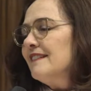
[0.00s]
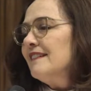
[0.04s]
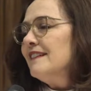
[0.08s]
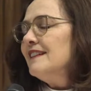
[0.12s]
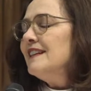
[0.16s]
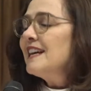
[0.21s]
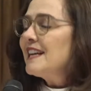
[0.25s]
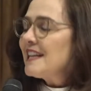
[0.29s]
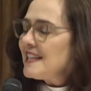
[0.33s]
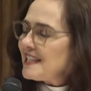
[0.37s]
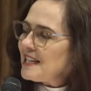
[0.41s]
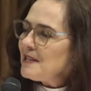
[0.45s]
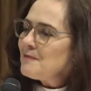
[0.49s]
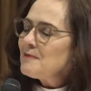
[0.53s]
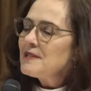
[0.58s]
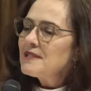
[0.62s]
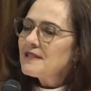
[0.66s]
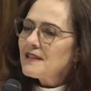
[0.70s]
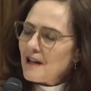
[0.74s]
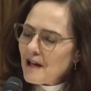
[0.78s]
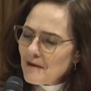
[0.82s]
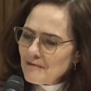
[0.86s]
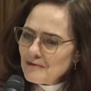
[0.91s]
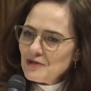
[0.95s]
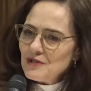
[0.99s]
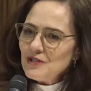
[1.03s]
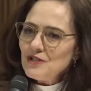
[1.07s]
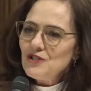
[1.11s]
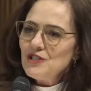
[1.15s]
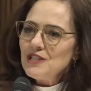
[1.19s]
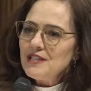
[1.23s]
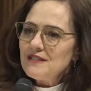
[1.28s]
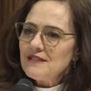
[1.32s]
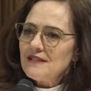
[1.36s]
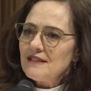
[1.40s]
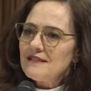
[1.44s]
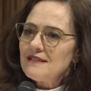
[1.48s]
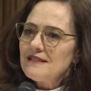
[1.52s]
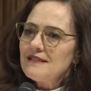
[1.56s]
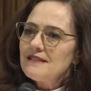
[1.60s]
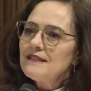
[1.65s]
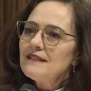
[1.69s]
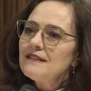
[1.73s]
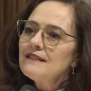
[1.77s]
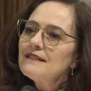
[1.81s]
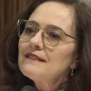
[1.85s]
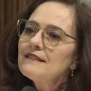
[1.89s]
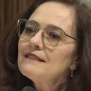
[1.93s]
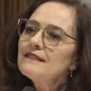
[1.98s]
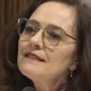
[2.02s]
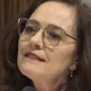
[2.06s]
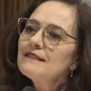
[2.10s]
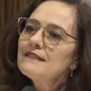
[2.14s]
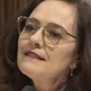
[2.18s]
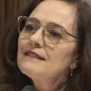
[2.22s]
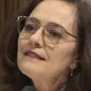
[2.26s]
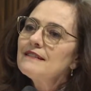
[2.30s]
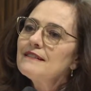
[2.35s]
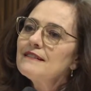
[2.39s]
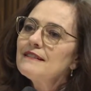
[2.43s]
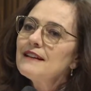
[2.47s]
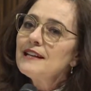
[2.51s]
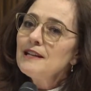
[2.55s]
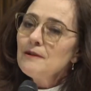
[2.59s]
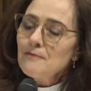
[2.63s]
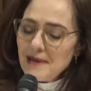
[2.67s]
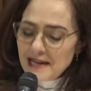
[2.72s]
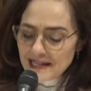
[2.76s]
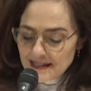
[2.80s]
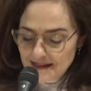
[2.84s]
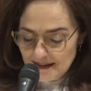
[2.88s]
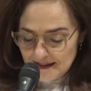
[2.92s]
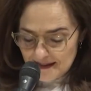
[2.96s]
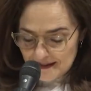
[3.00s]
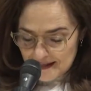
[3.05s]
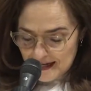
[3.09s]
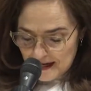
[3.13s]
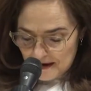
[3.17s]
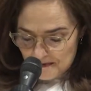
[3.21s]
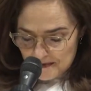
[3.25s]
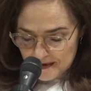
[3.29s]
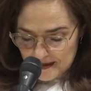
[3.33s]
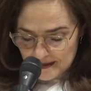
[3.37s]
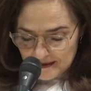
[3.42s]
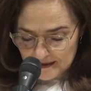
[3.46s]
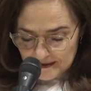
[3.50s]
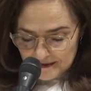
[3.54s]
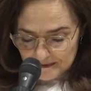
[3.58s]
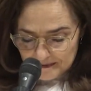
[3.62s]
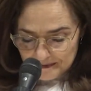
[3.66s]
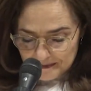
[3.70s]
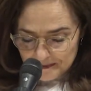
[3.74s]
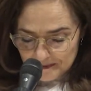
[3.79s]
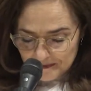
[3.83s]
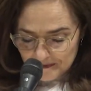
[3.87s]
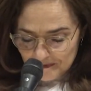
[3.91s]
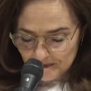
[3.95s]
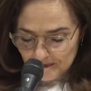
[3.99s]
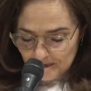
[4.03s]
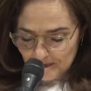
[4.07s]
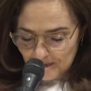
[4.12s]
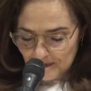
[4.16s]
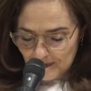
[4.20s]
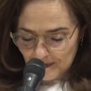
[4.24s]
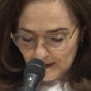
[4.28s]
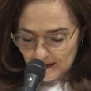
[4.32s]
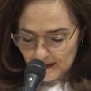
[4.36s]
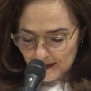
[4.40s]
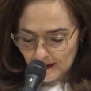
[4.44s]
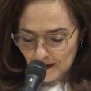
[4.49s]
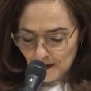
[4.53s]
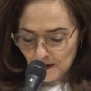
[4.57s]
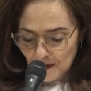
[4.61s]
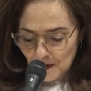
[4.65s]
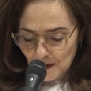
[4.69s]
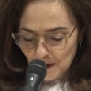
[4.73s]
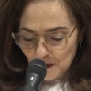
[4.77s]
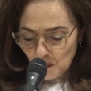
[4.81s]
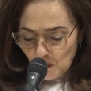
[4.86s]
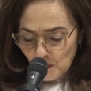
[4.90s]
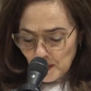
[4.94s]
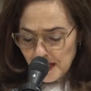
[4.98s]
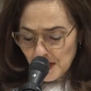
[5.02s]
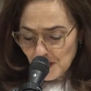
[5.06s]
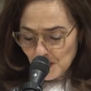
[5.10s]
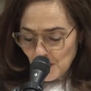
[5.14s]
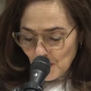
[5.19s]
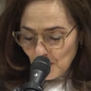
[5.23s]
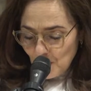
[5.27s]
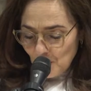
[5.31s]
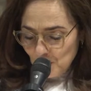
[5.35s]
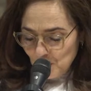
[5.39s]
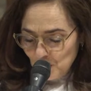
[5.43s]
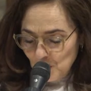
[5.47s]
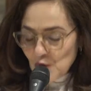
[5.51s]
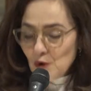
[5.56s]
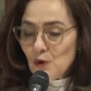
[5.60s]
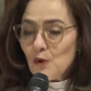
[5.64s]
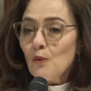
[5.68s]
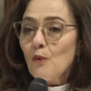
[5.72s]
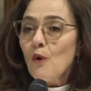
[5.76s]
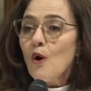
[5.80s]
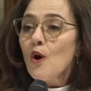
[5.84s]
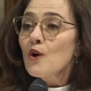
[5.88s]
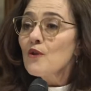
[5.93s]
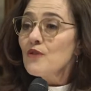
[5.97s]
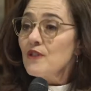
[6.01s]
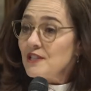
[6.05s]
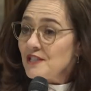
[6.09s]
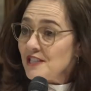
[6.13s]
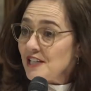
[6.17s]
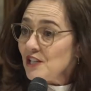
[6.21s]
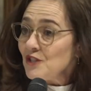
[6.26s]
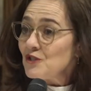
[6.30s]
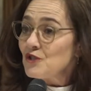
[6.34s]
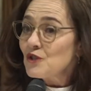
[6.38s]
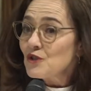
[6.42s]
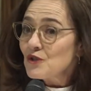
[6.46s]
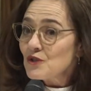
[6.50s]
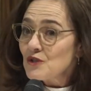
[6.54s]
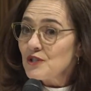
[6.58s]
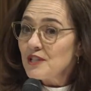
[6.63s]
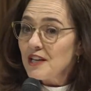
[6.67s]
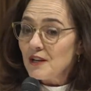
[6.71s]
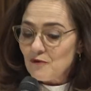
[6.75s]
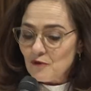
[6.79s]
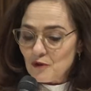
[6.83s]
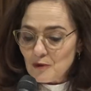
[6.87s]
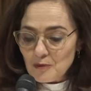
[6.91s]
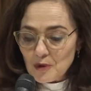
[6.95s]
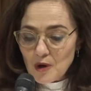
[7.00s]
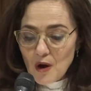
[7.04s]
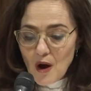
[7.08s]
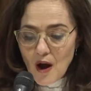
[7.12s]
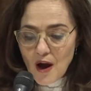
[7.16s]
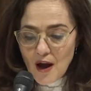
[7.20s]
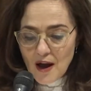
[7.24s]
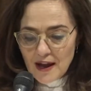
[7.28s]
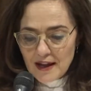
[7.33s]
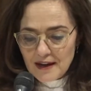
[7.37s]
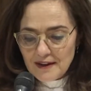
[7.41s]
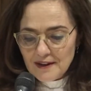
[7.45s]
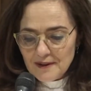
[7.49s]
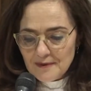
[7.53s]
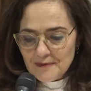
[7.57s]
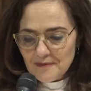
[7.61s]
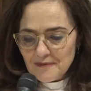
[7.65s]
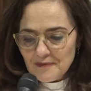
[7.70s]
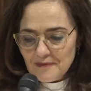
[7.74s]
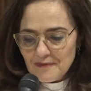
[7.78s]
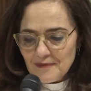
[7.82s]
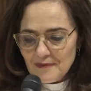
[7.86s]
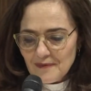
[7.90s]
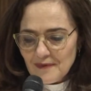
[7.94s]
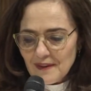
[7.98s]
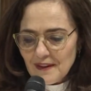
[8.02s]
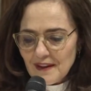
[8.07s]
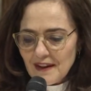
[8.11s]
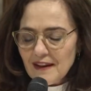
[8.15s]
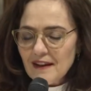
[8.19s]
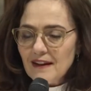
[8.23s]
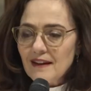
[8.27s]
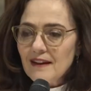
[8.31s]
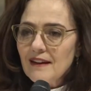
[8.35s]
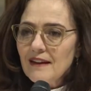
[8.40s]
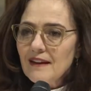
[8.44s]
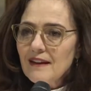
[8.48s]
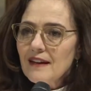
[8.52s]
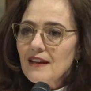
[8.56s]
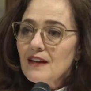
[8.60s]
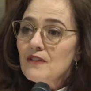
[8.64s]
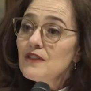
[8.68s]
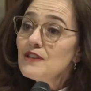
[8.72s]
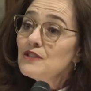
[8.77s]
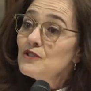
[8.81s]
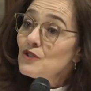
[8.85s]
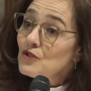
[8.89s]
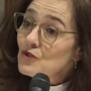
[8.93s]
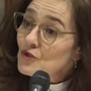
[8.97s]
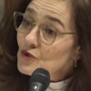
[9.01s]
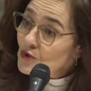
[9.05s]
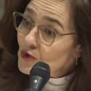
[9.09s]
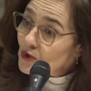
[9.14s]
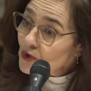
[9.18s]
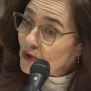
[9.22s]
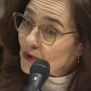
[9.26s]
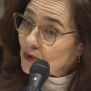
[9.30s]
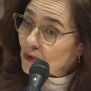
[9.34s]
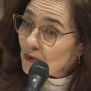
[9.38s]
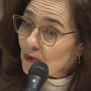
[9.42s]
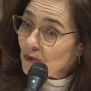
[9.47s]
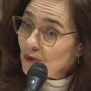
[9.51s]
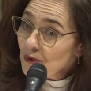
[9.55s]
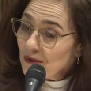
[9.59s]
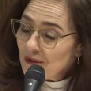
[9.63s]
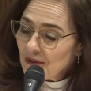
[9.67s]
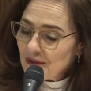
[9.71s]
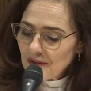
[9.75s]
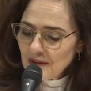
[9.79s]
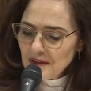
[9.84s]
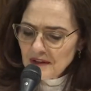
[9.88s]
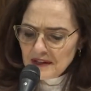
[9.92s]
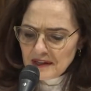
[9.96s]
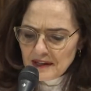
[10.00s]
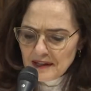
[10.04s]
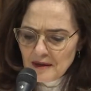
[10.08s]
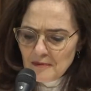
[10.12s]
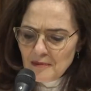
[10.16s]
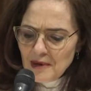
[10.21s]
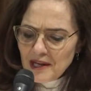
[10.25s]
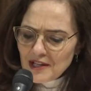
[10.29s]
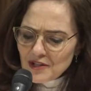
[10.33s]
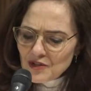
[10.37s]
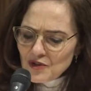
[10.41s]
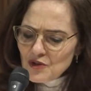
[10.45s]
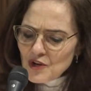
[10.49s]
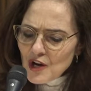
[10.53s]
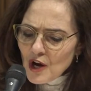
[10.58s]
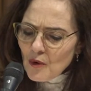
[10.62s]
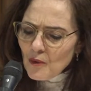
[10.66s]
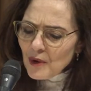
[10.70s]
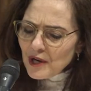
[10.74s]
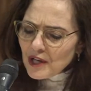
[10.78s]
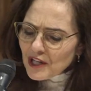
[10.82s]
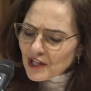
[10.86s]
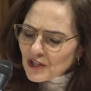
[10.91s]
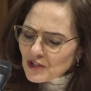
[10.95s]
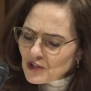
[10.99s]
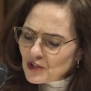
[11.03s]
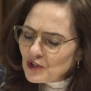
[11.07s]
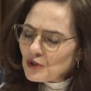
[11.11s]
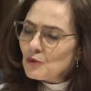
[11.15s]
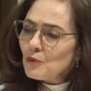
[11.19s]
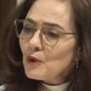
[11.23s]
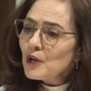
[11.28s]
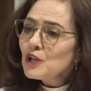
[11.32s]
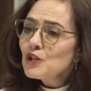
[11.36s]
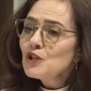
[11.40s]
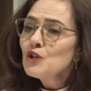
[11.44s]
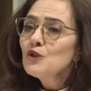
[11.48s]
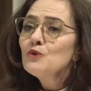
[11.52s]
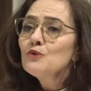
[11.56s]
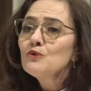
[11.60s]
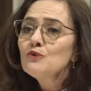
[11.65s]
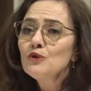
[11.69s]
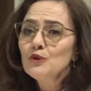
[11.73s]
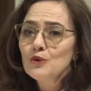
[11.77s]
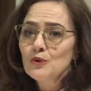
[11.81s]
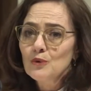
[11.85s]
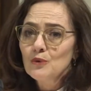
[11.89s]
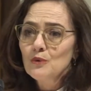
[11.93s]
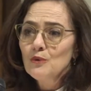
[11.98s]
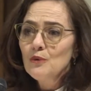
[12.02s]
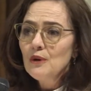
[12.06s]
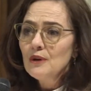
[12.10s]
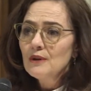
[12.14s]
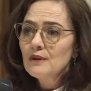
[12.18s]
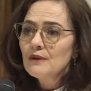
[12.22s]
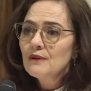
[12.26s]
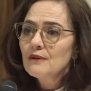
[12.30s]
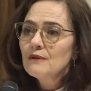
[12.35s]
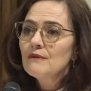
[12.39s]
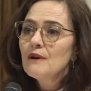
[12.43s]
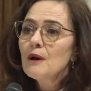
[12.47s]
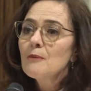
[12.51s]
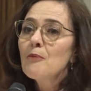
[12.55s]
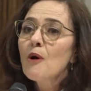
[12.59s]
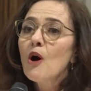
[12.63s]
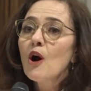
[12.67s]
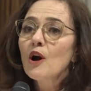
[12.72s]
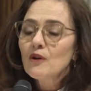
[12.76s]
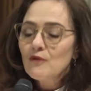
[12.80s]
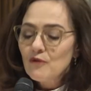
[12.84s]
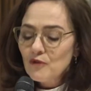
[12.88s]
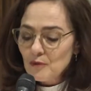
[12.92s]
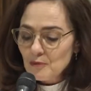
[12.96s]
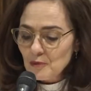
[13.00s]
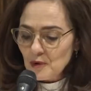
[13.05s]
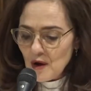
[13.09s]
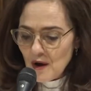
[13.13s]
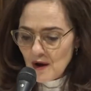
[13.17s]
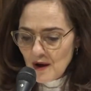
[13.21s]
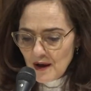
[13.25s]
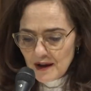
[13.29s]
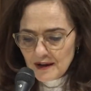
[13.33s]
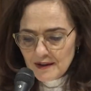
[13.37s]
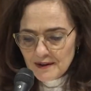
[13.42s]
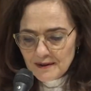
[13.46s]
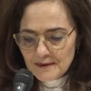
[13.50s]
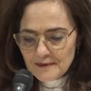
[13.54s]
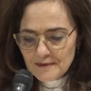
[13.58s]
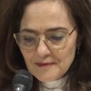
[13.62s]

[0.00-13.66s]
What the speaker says: Nicodemus comes to Jesus, and he makes a statement. "We know you are the teacher sent from God. This is true, because no one can do what you do apart from God."